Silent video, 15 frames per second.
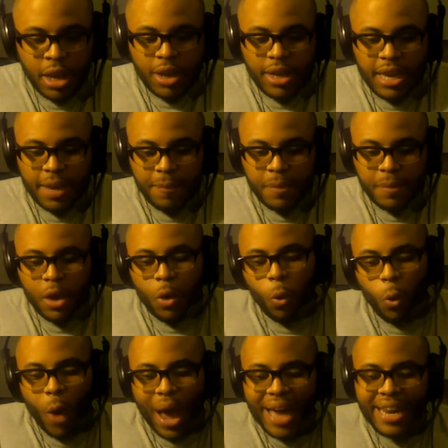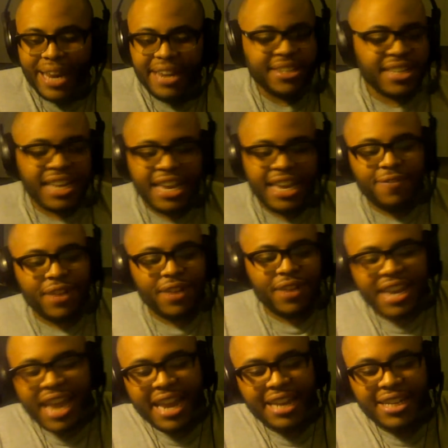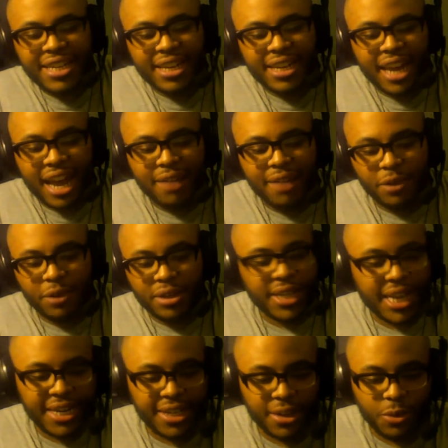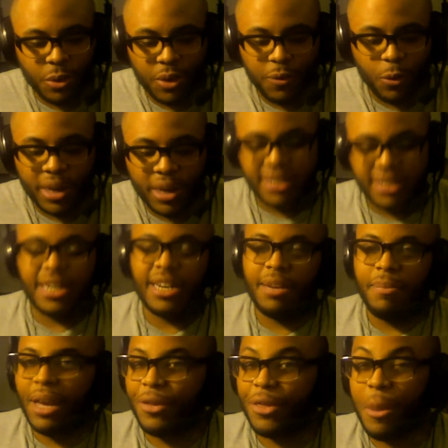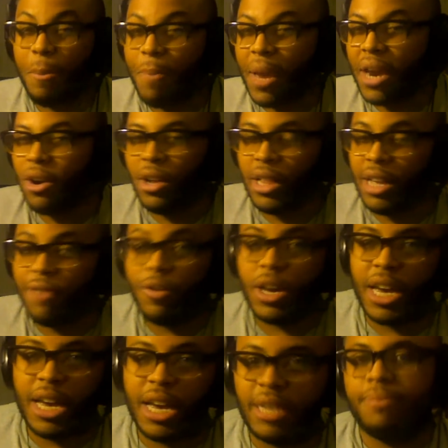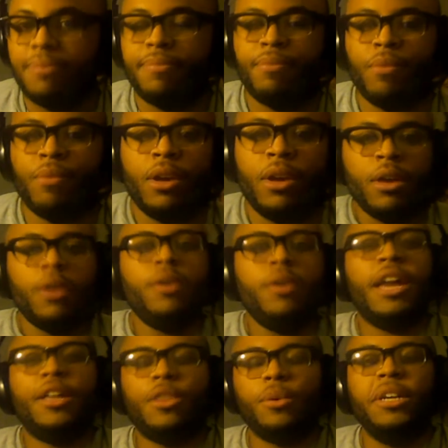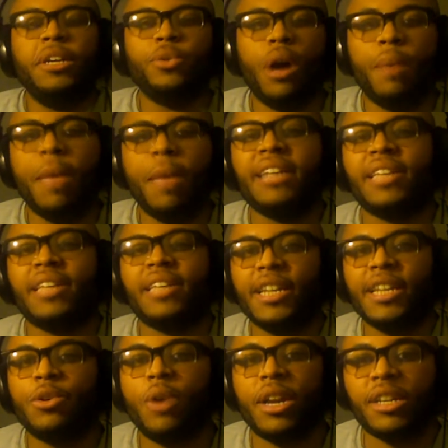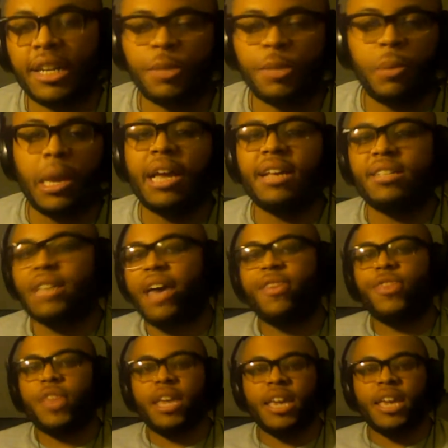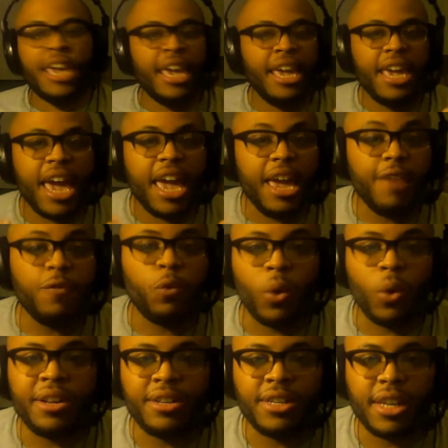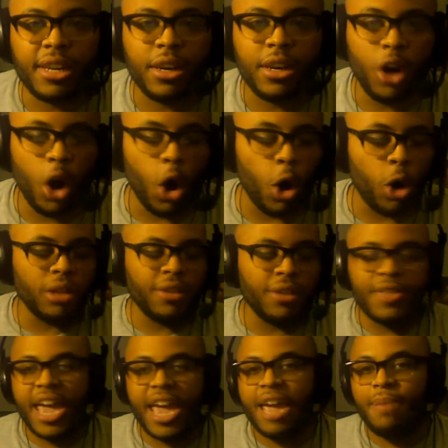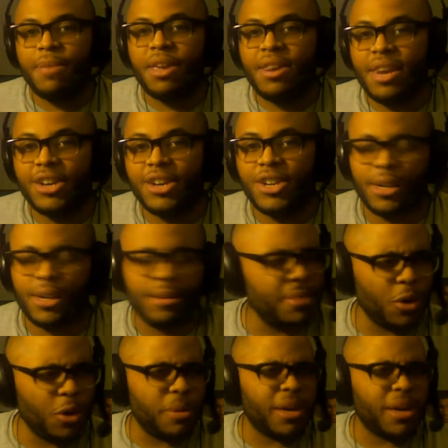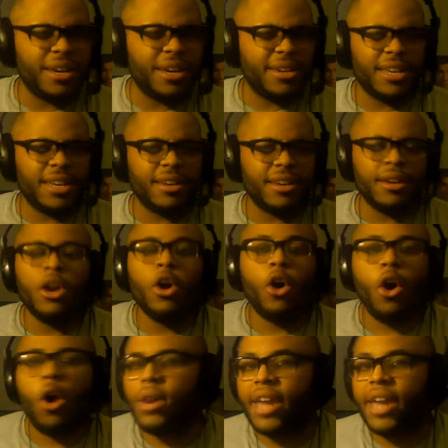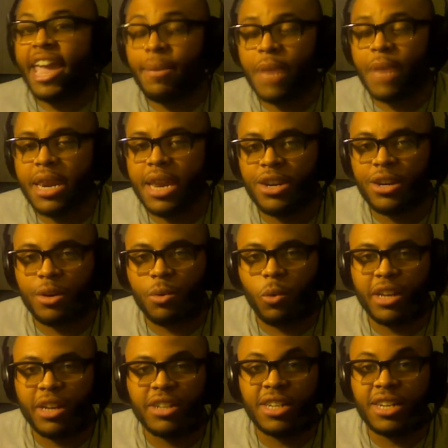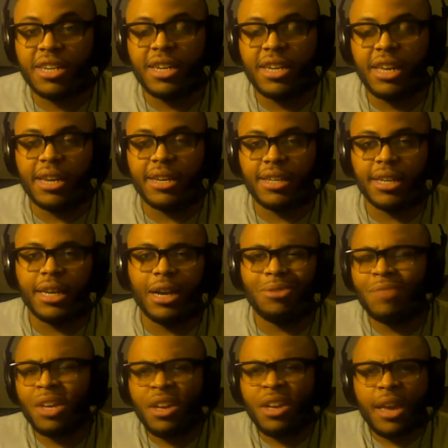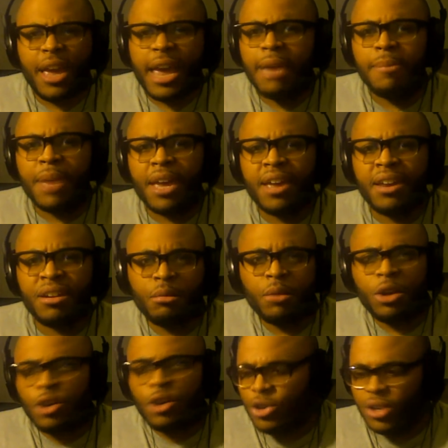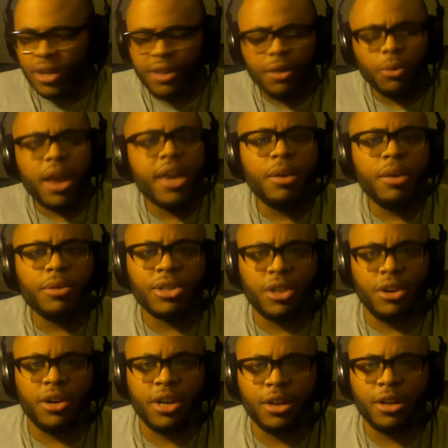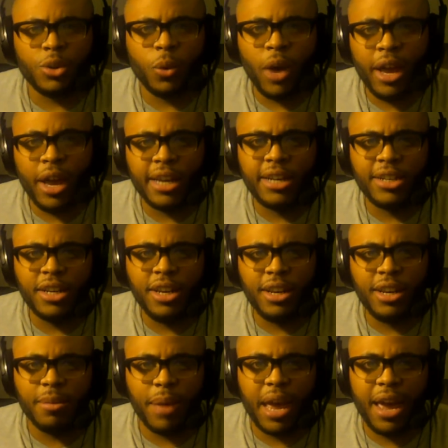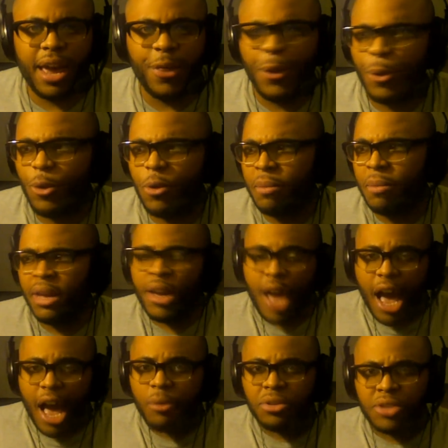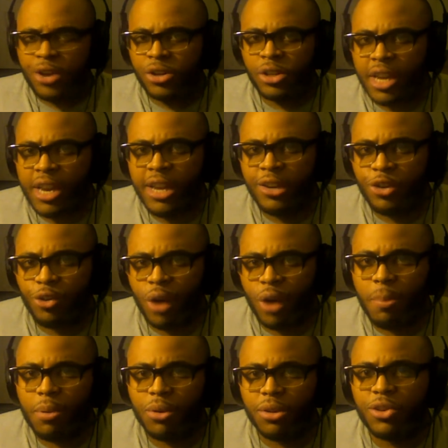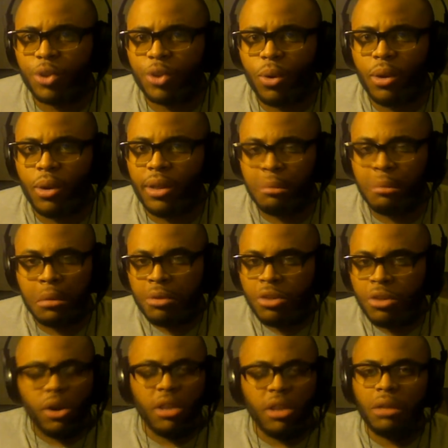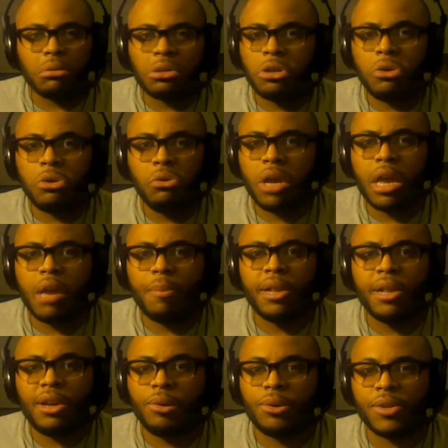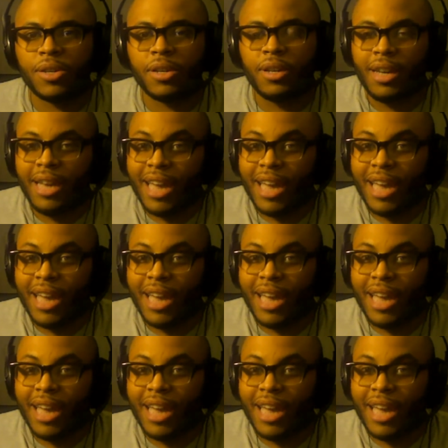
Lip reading: Yeah. Why did Steve engage in conversation with Winston about the barrel of a gun? Now, the reason why I'm asking this question is because I think he gave Winston all of the ammunition, no pun intended, all the ammunition Winston needed to go, hey, man, you see the way he was talking to Swaggy C in the bathroom? I was actually eavesdropping on the toilet. They're a little too damn close.